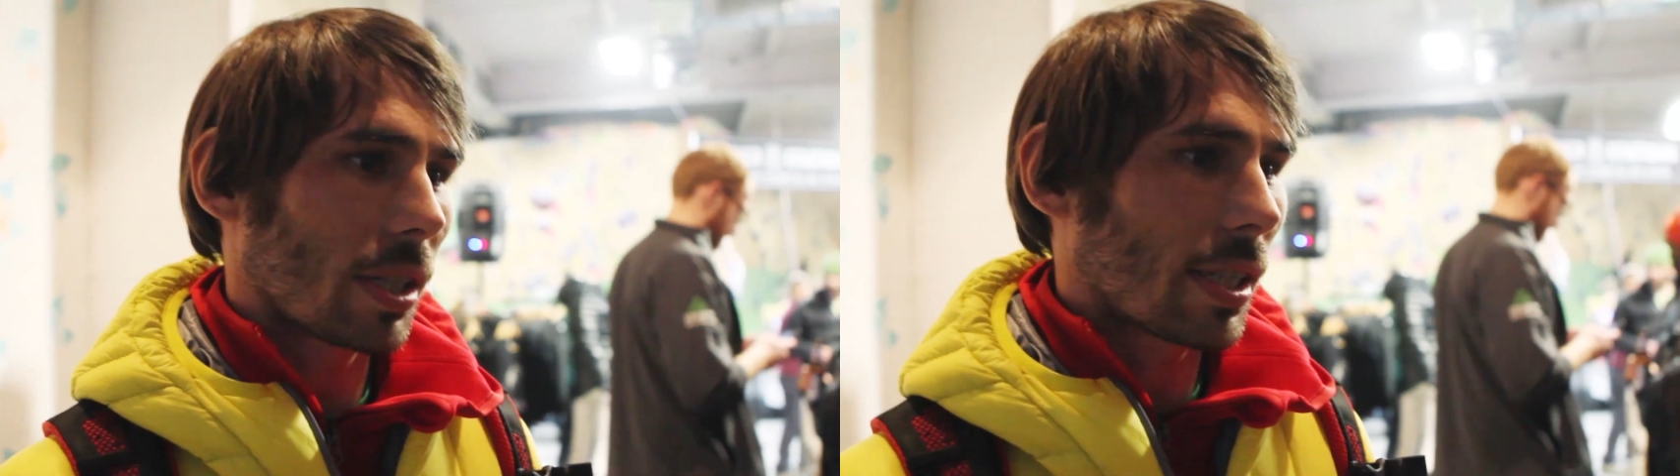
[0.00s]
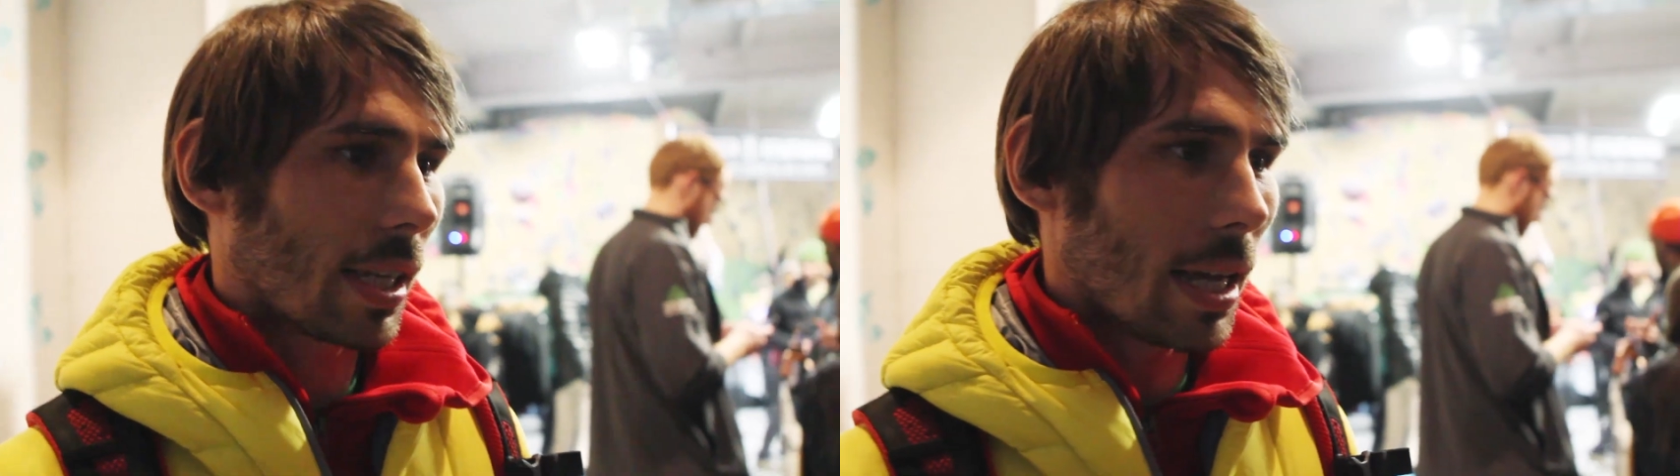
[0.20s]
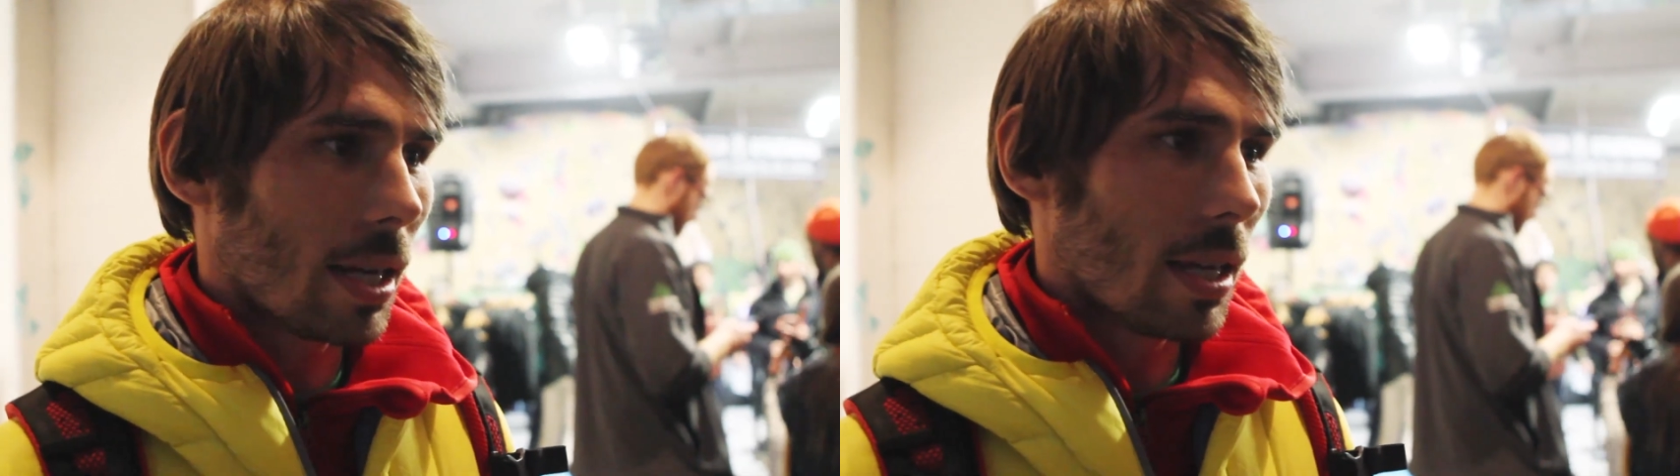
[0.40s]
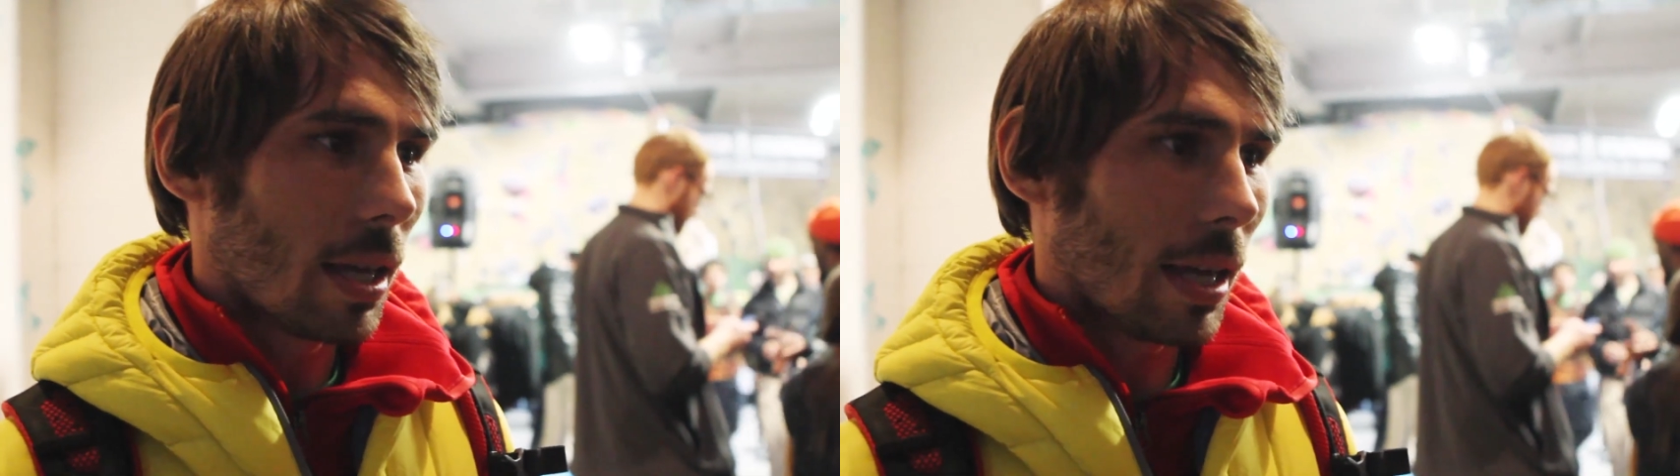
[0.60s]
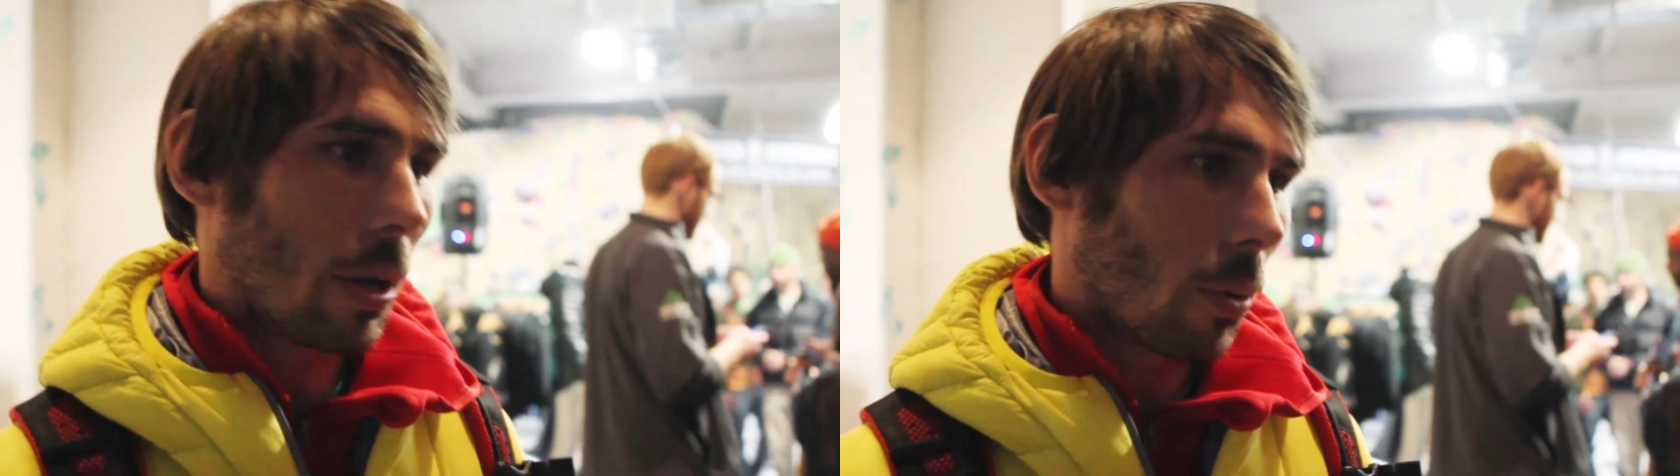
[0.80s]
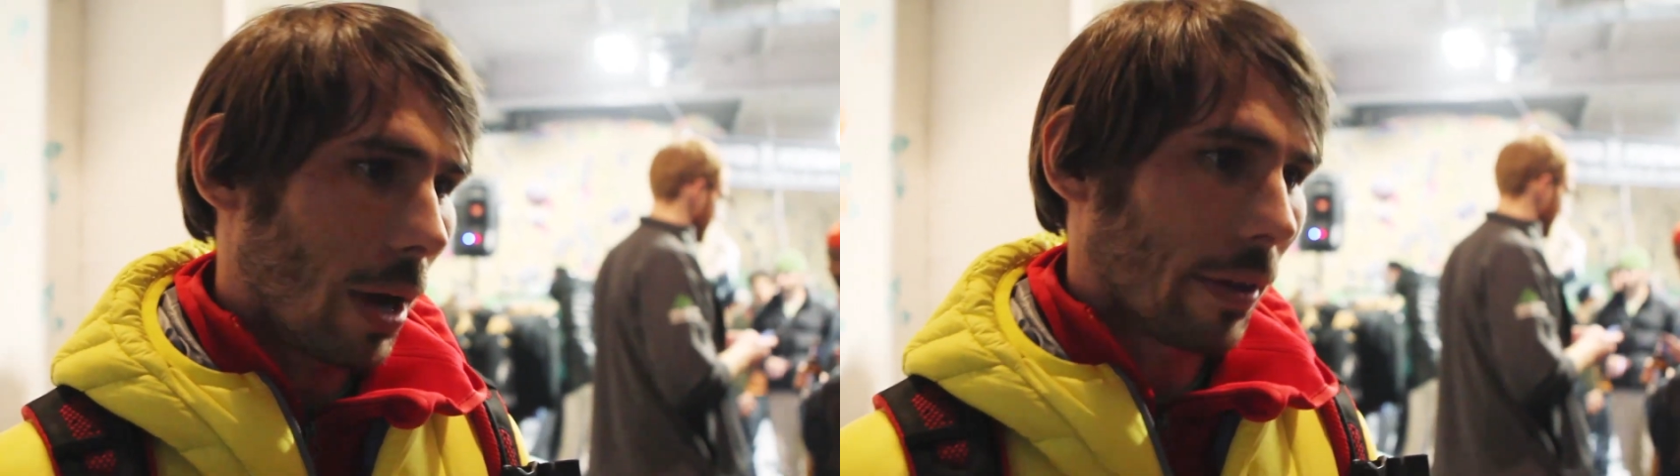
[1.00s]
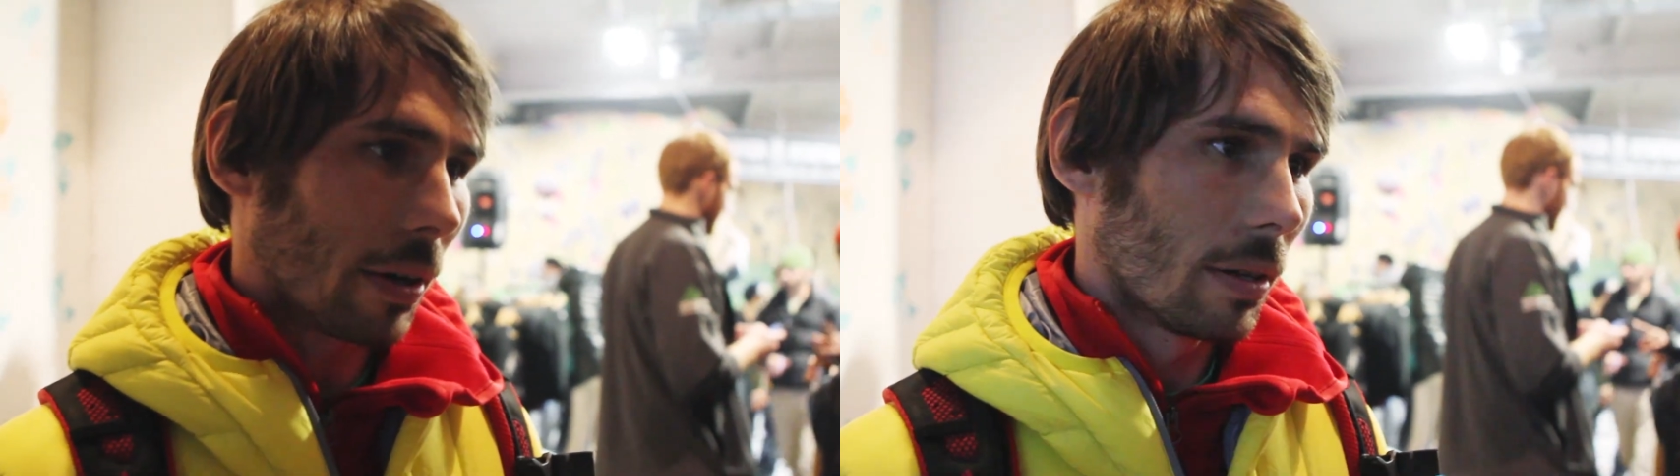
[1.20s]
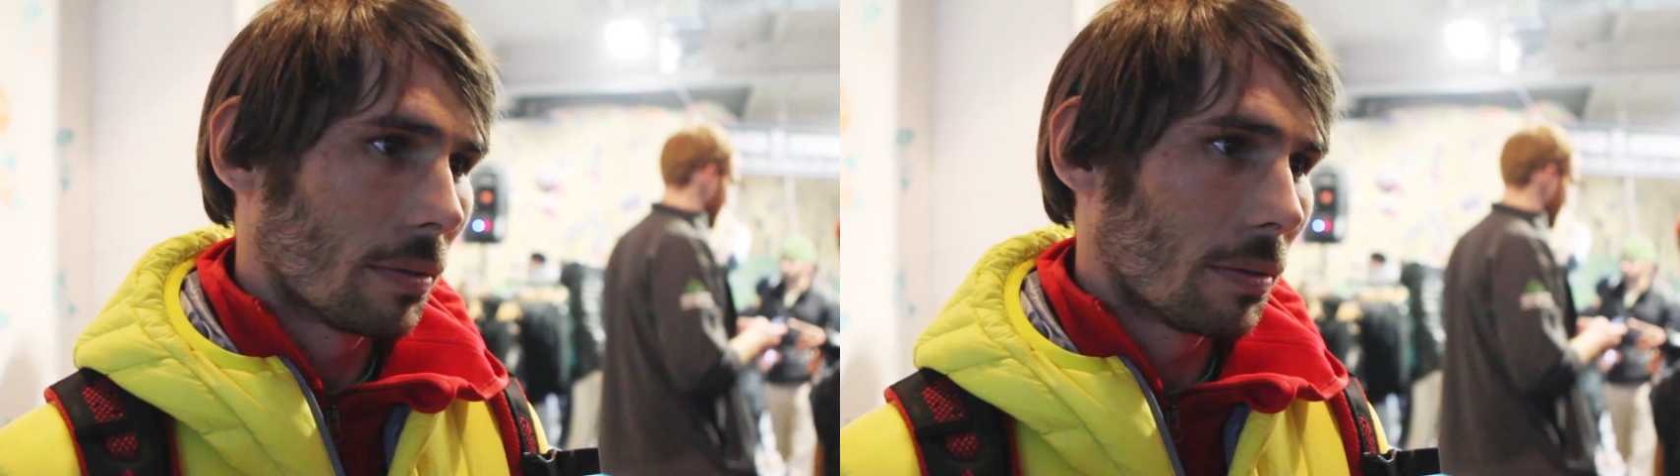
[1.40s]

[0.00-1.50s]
skin and weather.